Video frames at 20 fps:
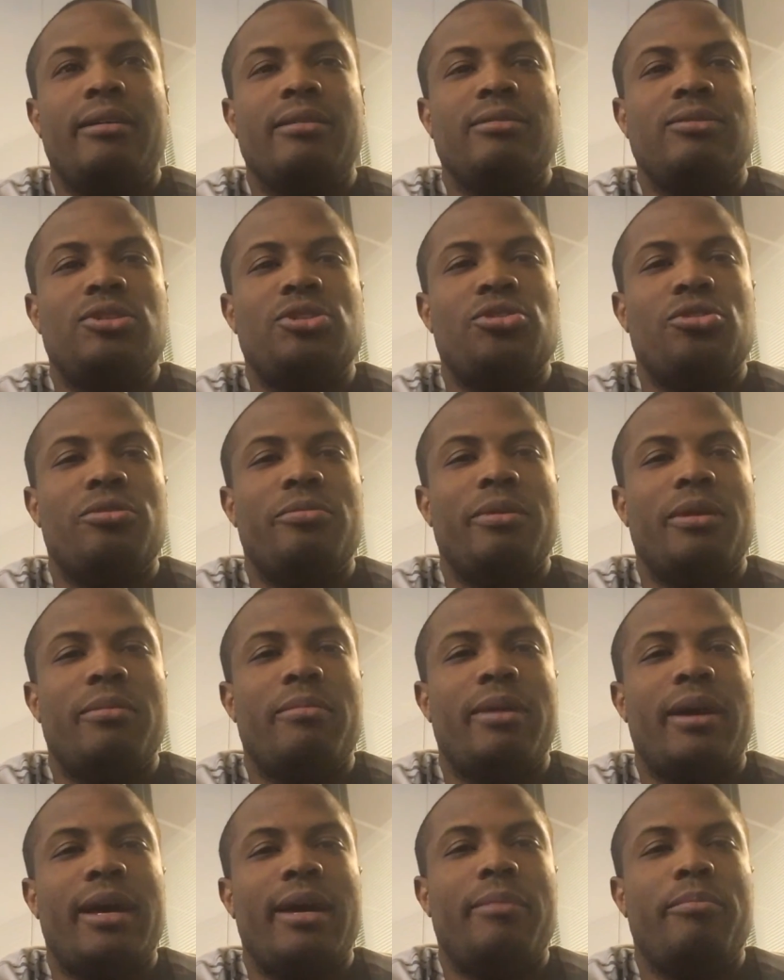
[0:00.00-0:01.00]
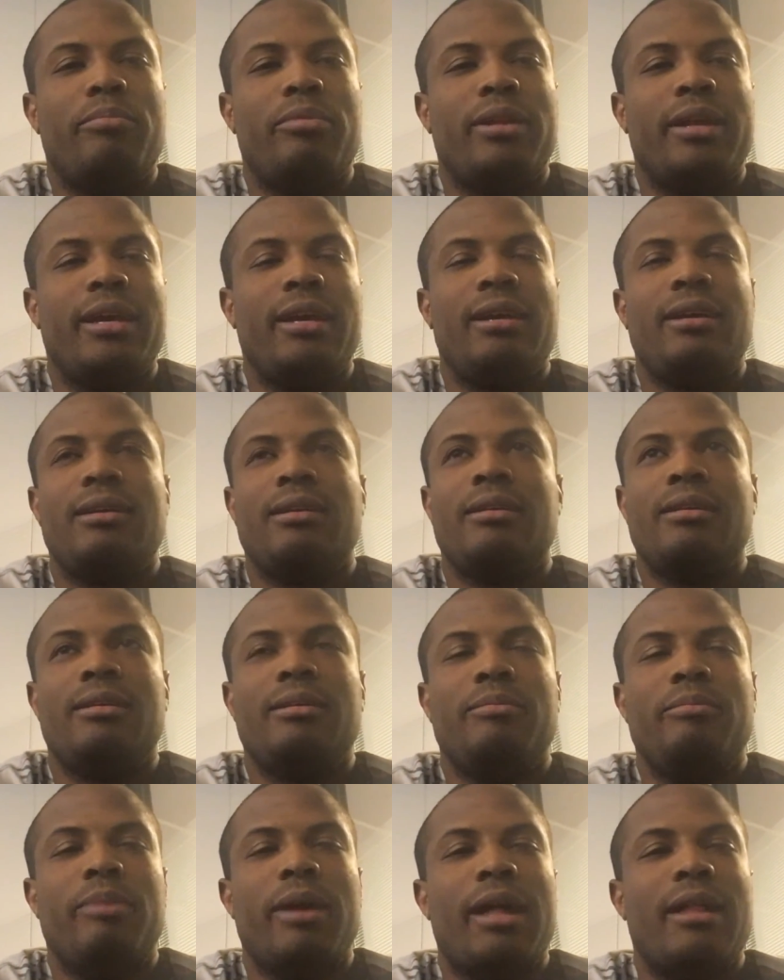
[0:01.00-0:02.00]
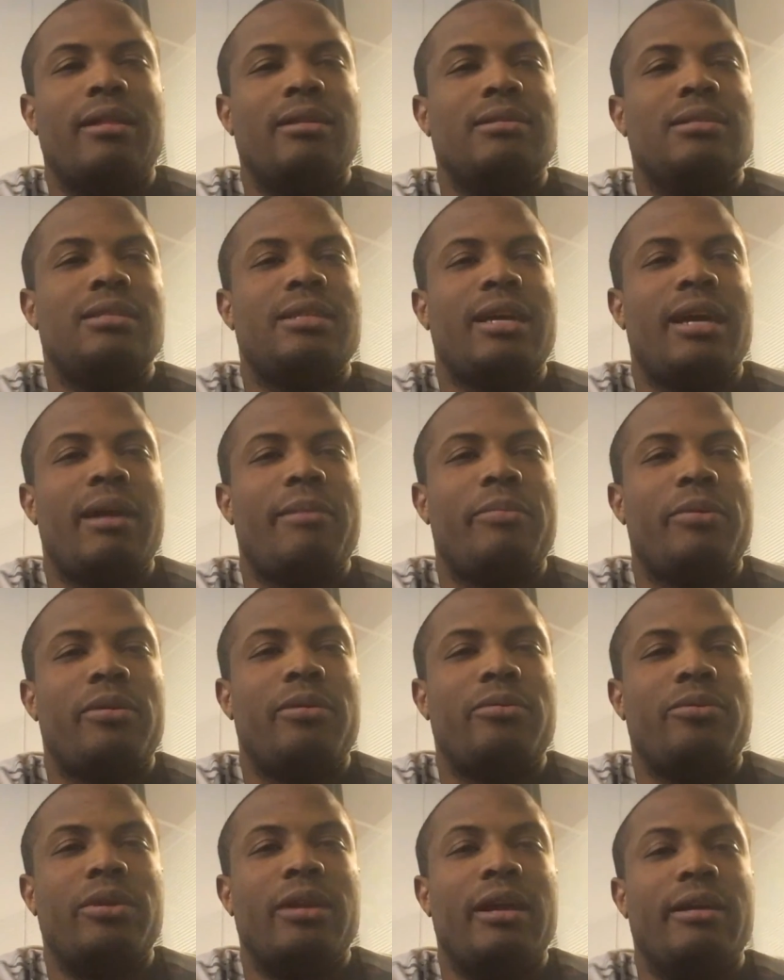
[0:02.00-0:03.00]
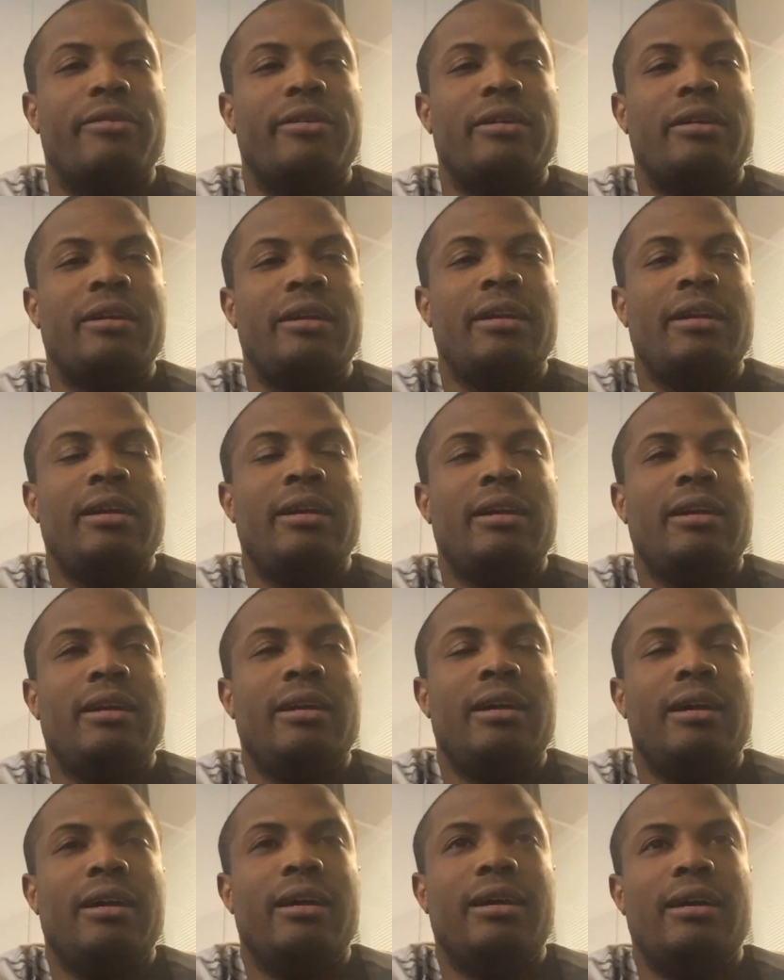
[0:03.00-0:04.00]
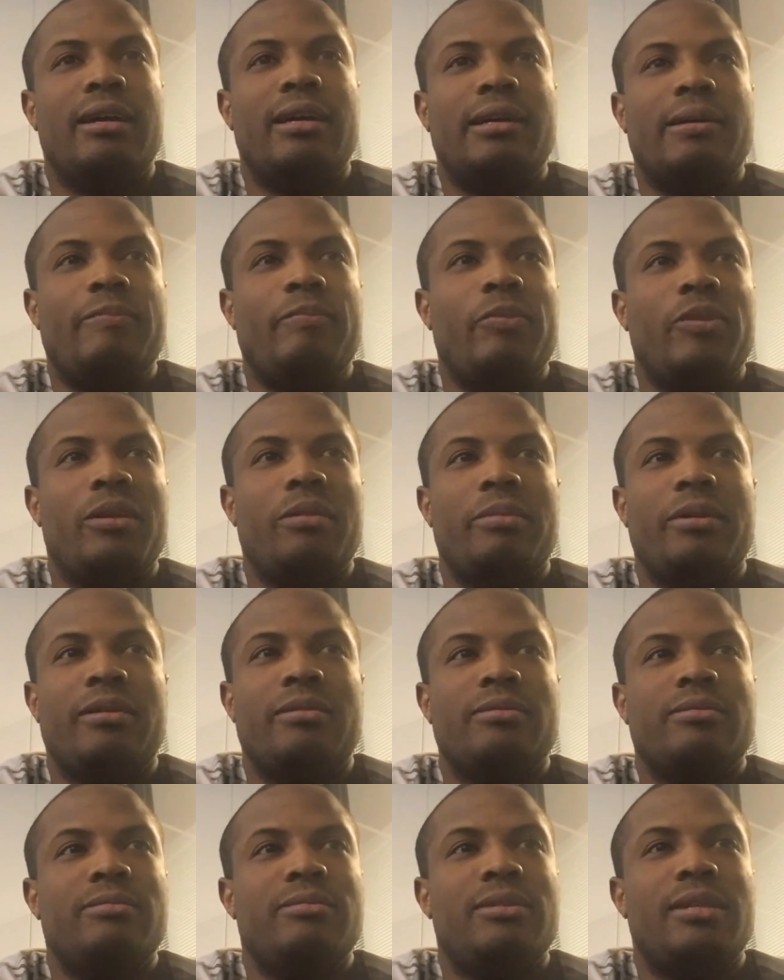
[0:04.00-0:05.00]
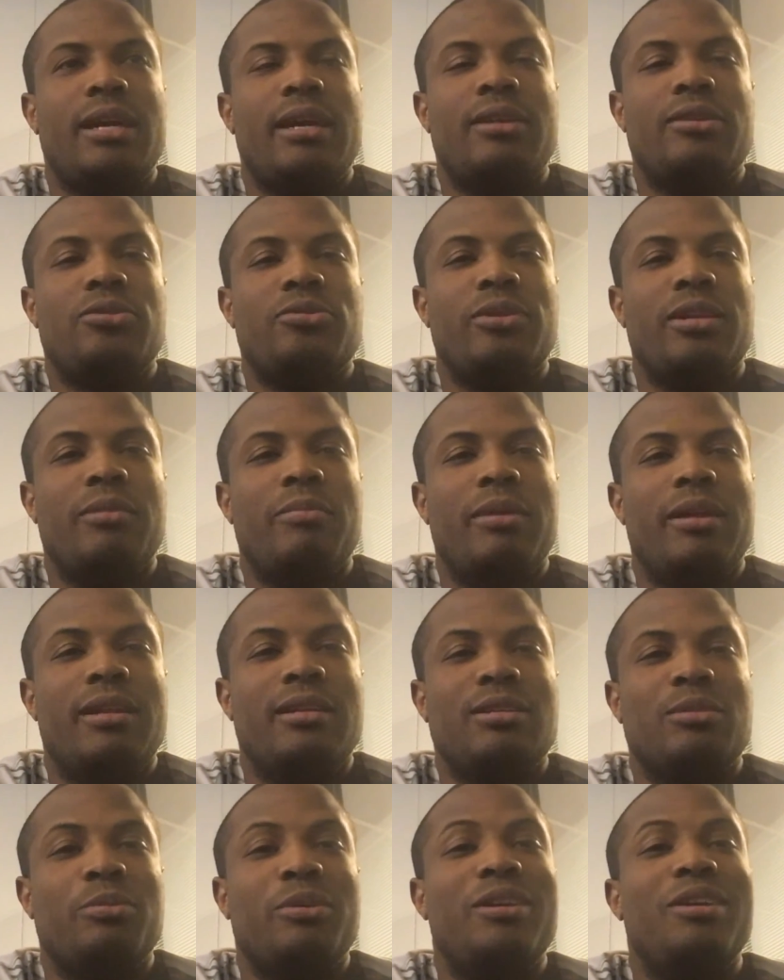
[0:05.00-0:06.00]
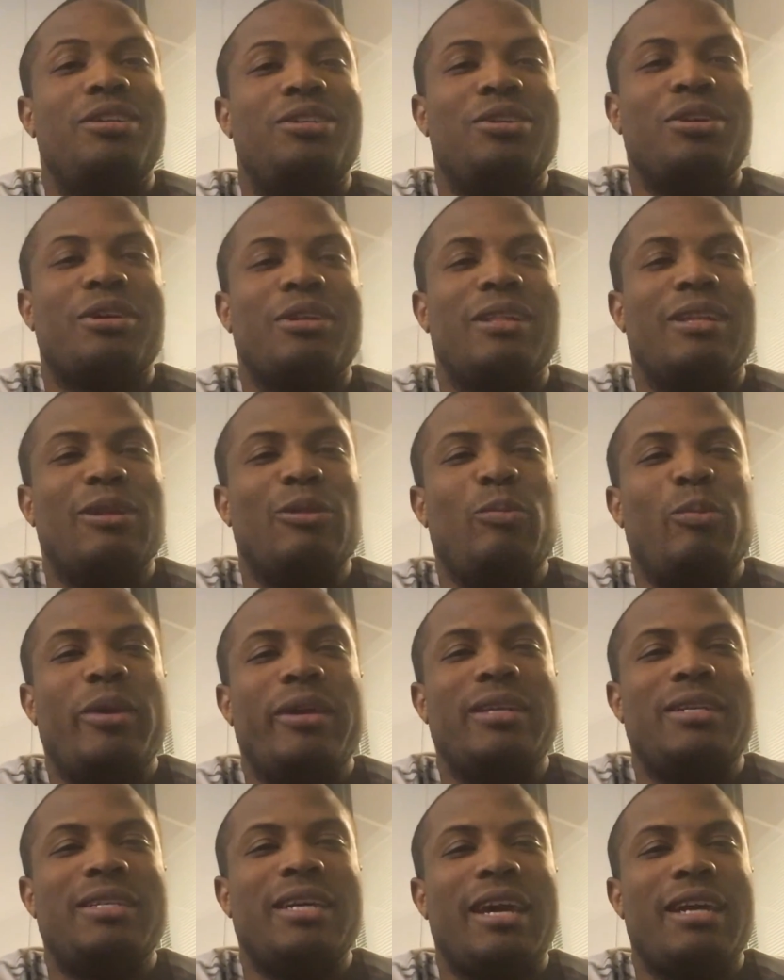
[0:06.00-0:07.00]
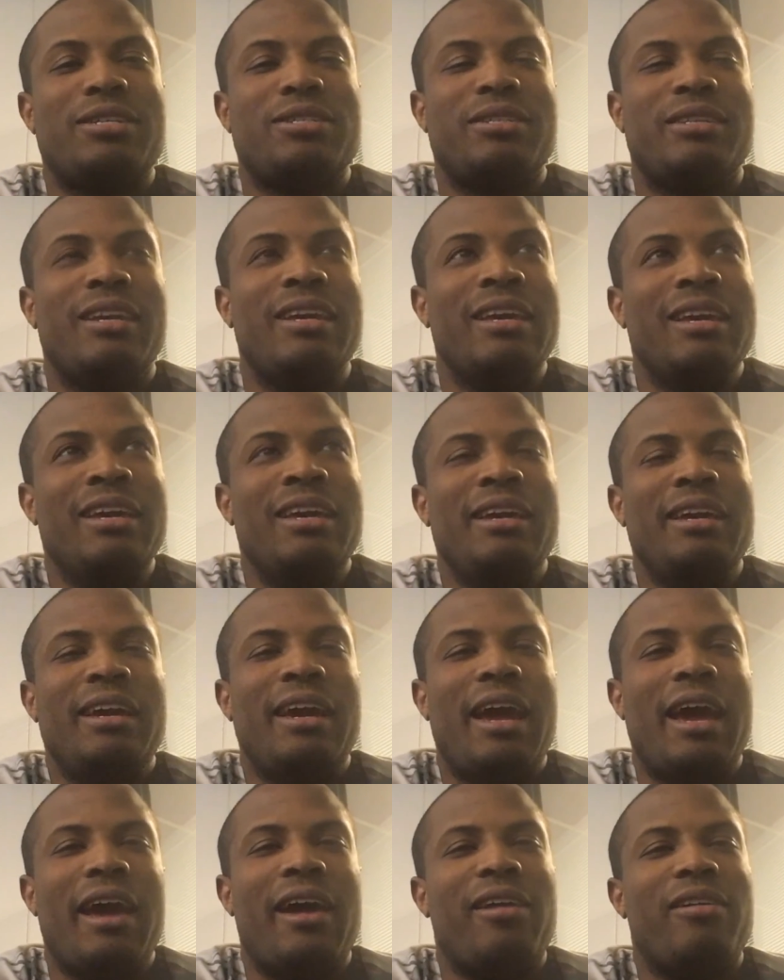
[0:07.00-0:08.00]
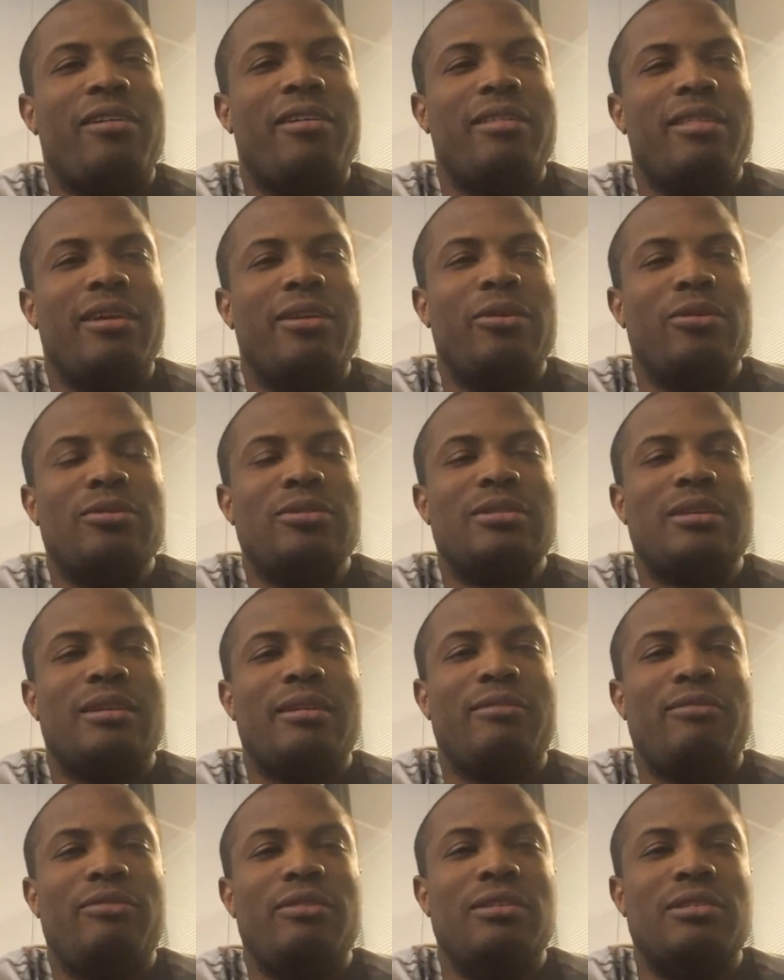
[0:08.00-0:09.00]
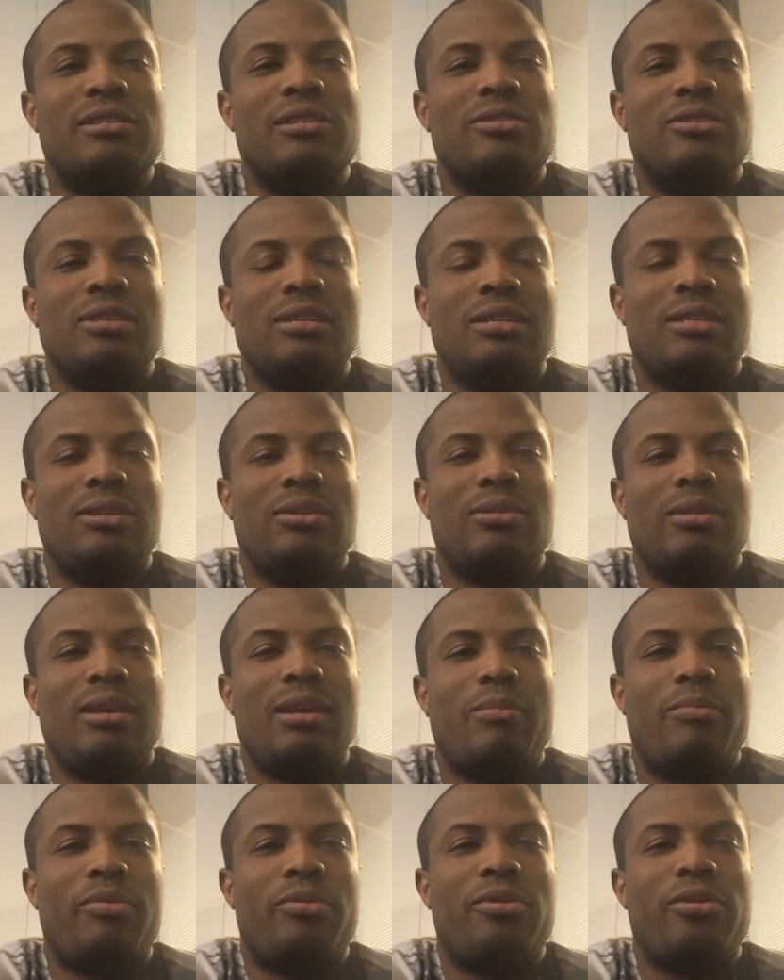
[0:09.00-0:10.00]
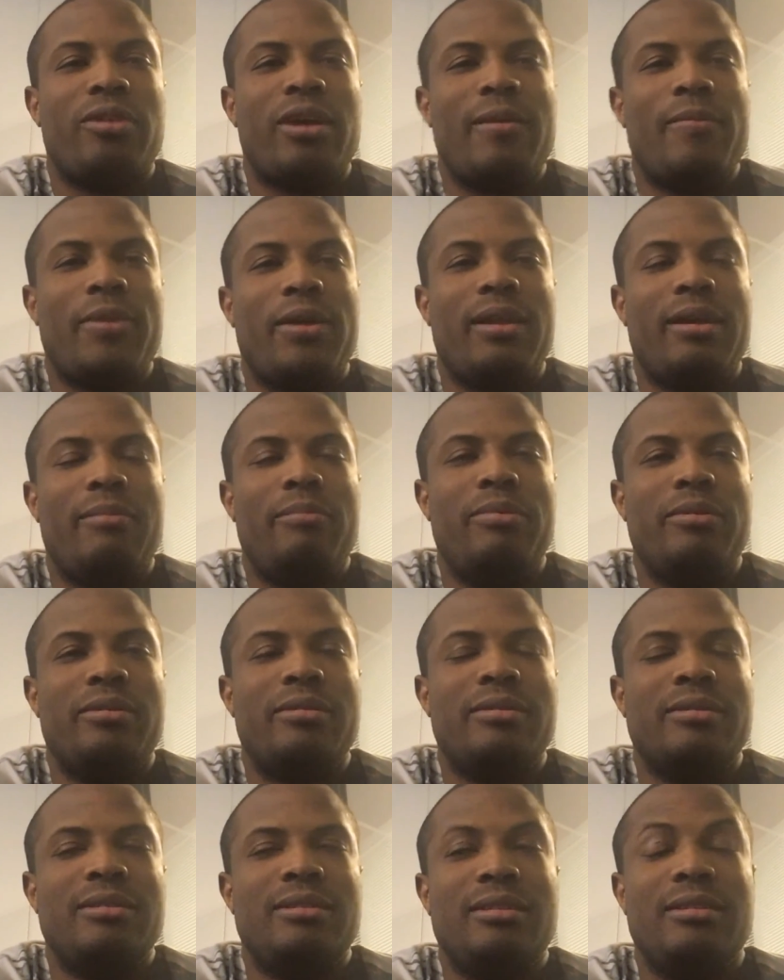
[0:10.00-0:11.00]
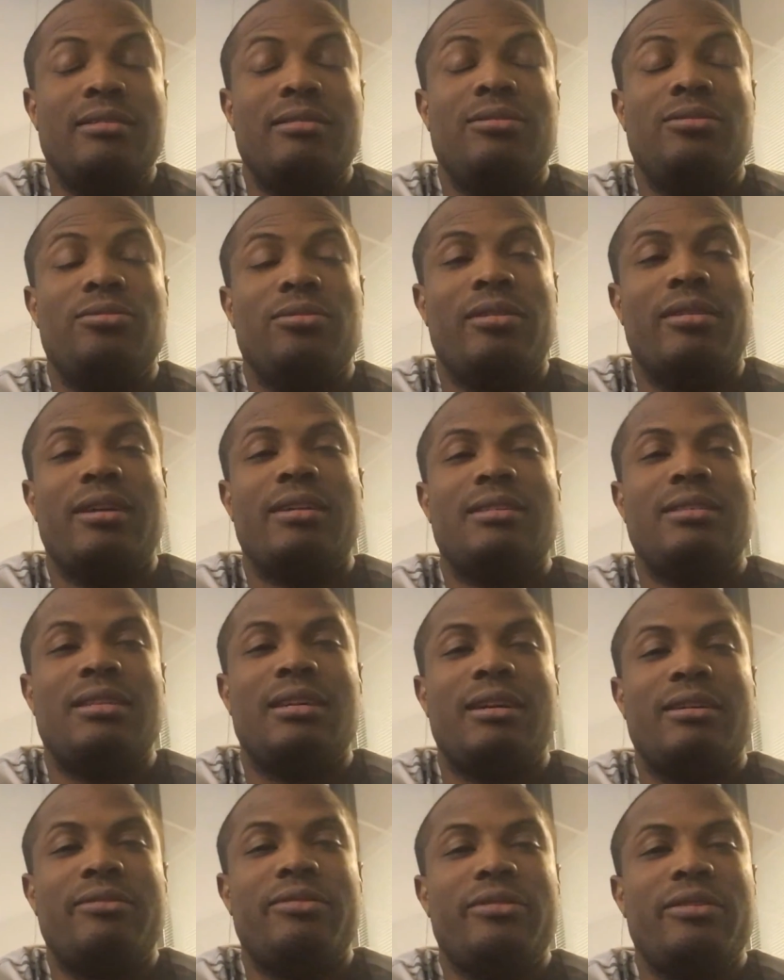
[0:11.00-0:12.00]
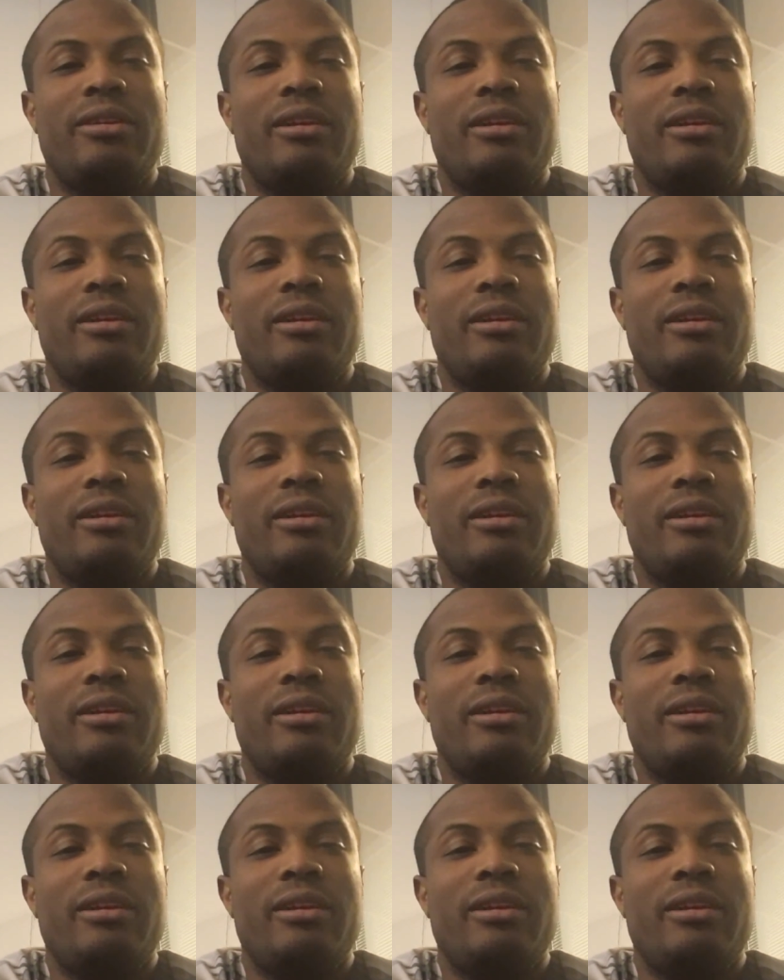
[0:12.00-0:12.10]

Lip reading: show me my blank balance type or whatever, in about 10-20 minutes, but it took a little bit to actually add all those features into the program that I built to do all that stuff.